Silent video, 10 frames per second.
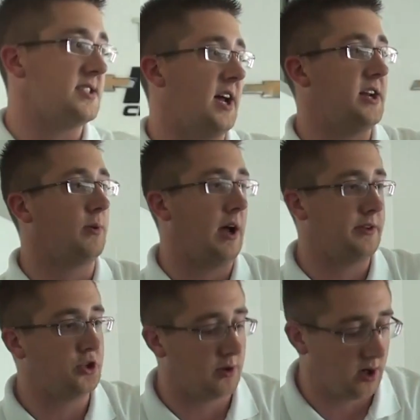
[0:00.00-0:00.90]
sliding around
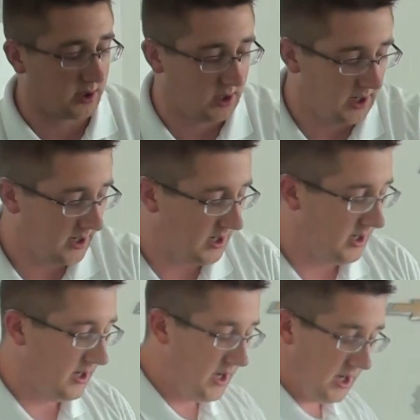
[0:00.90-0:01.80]
the trunk.
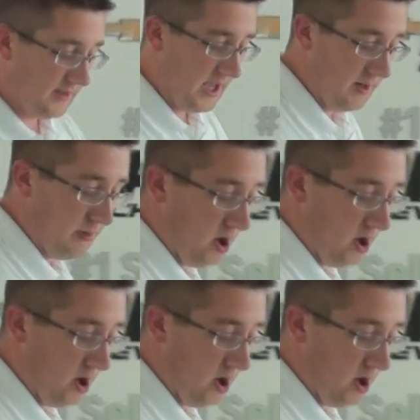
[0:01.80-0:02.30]
And then